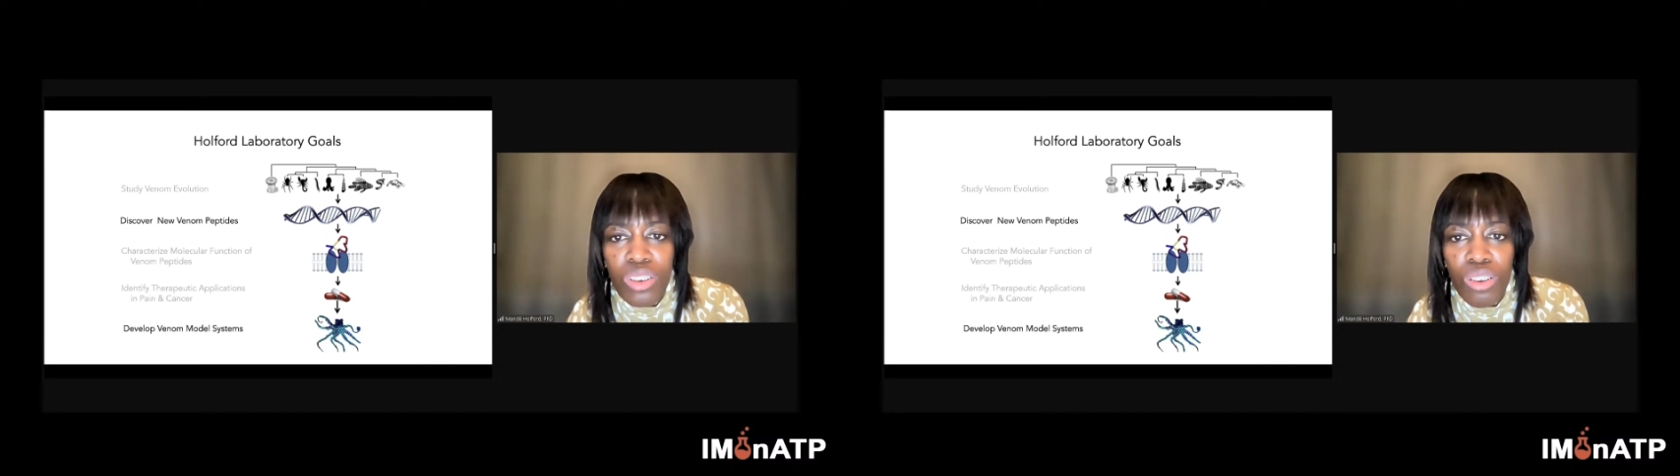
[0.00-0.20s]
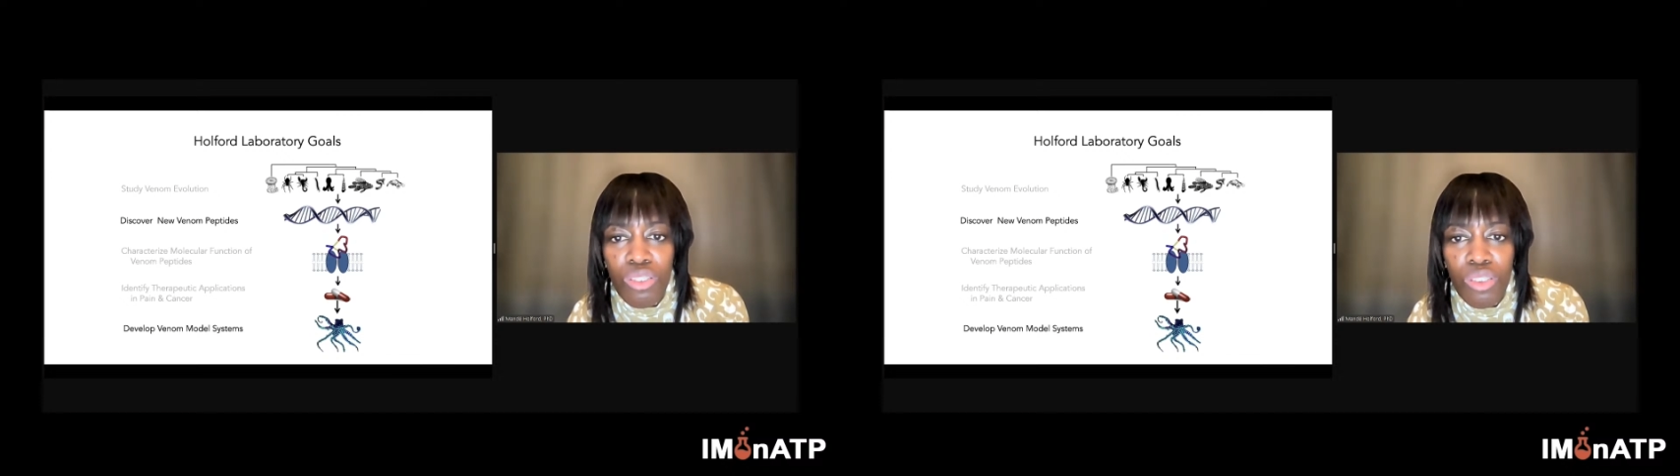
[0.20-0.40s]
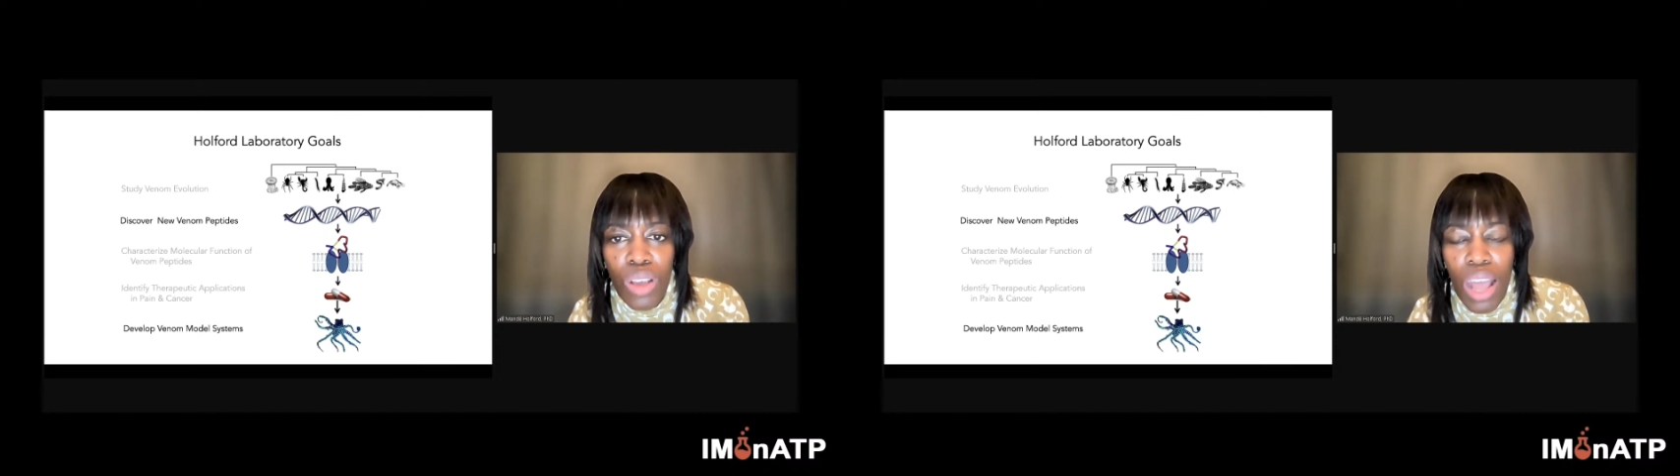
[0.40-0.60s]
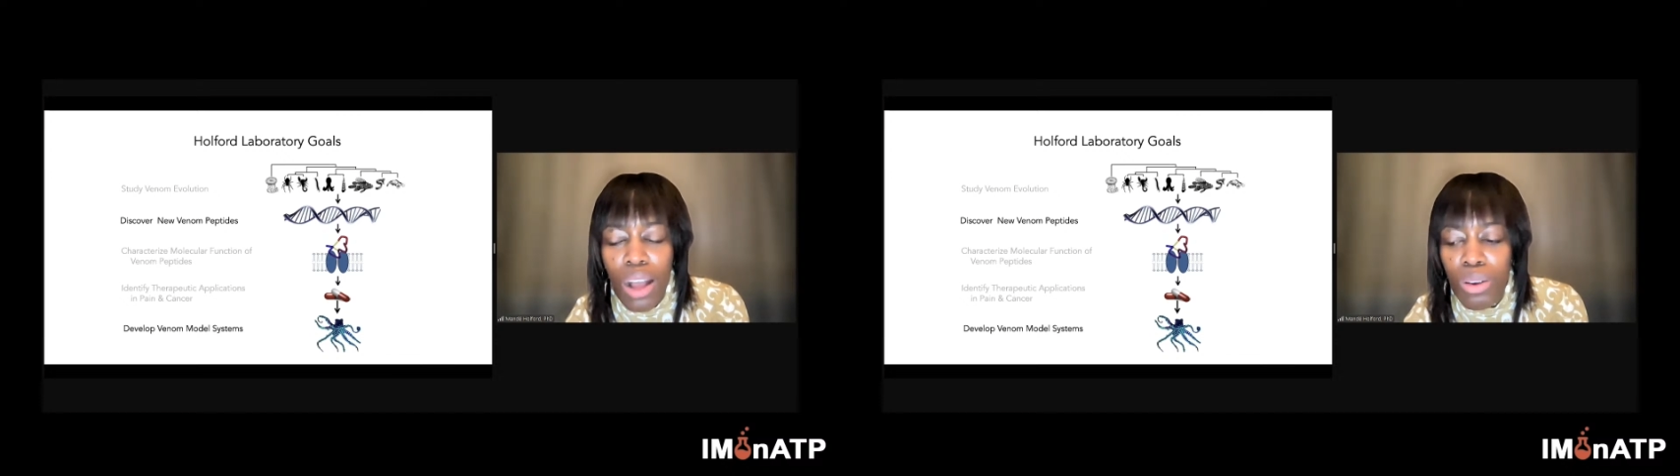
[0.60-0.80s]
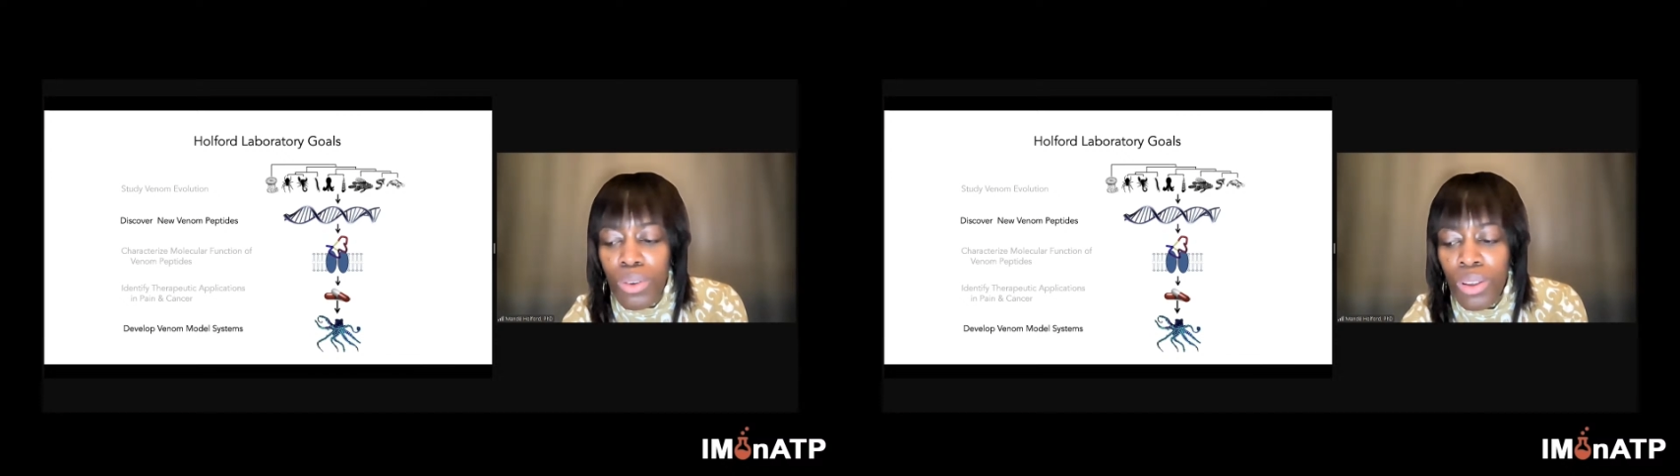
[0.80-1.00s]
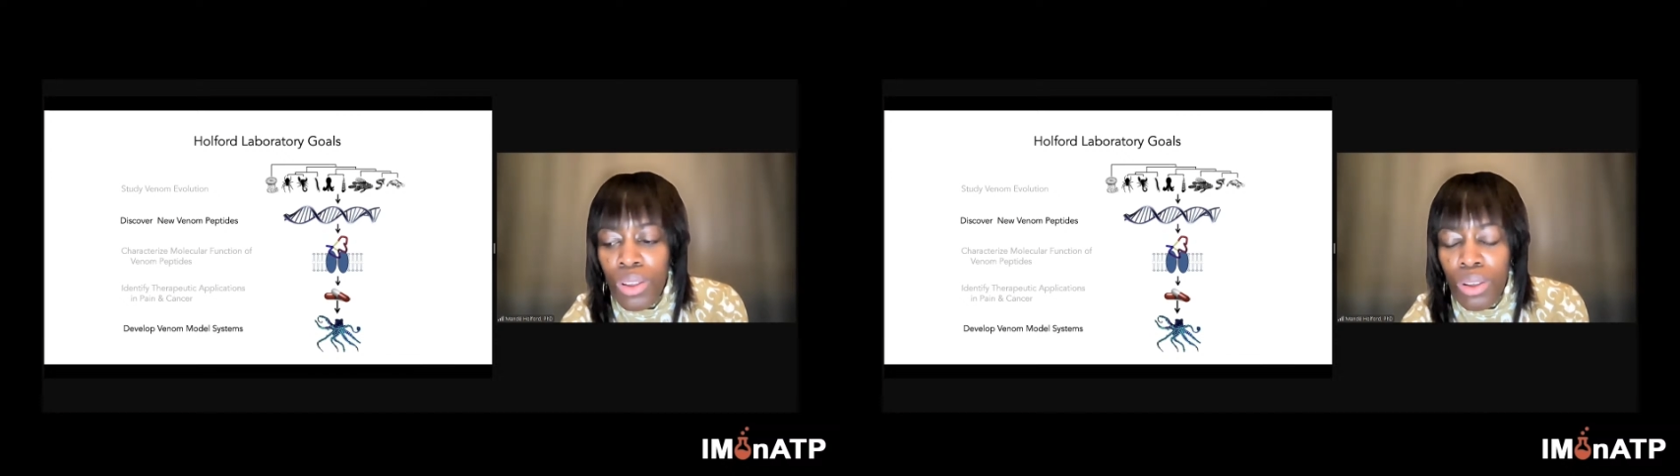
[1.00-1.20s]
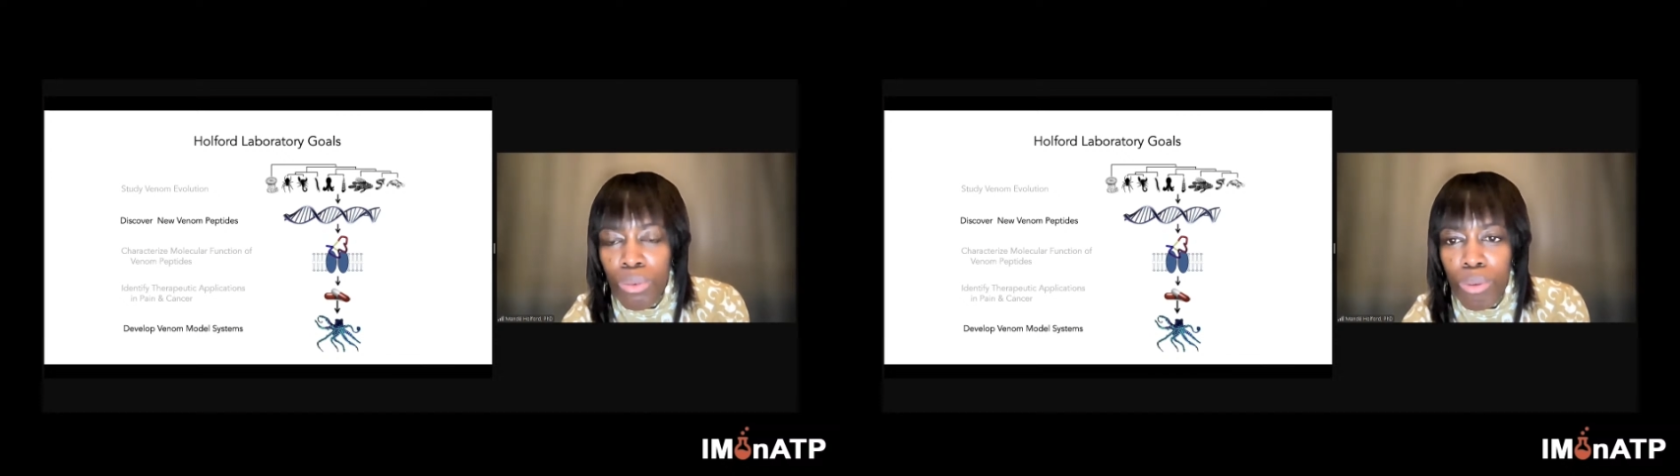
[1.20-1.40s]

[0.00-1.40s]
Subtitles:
and then also how